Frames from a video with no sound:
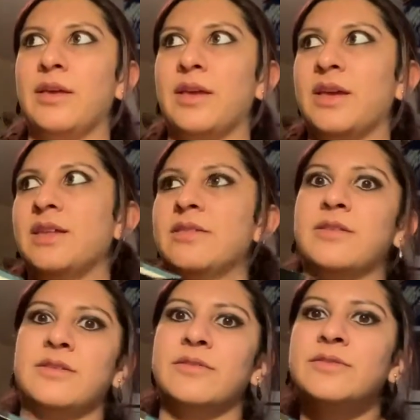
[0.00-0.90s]
I had
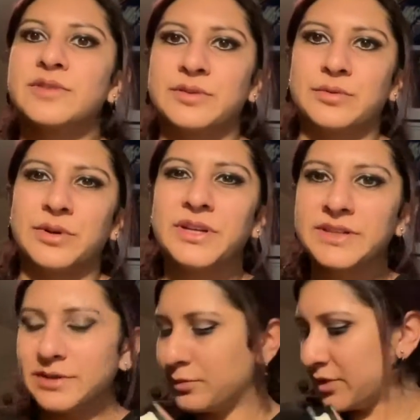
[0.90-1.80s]
thought of a story
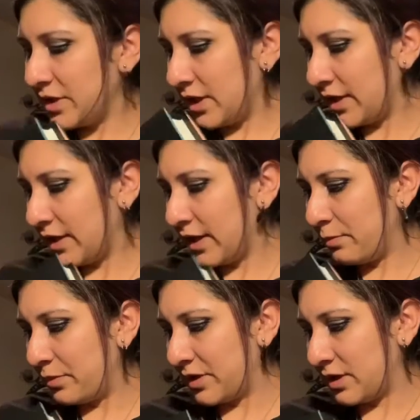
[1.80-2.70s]
somewhat like that,
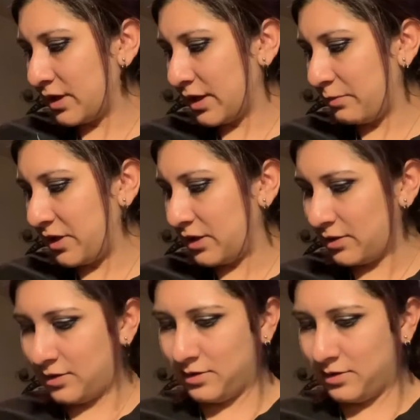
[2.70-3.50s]
but I mean,